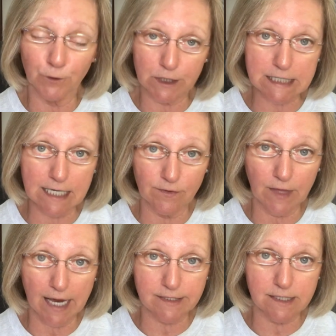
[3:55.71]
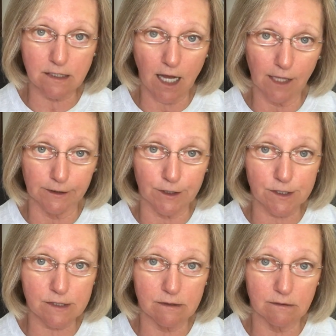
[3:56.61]

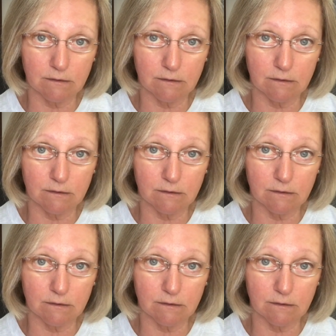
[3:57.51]
$14,000.